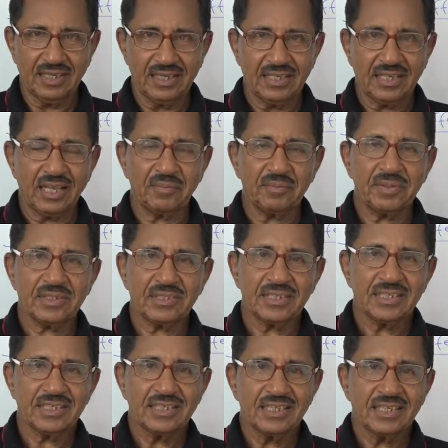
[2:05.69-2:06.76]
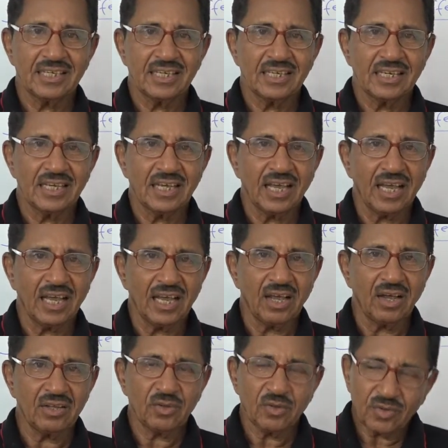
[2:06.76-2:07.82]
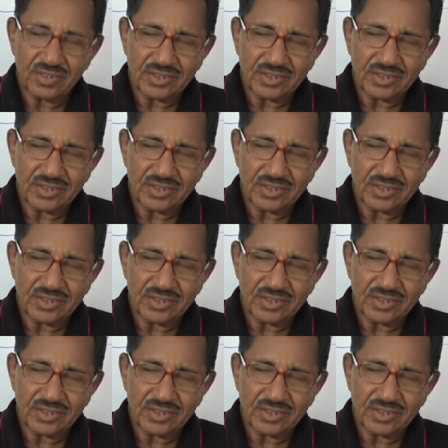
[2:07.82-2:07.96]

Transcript: That means no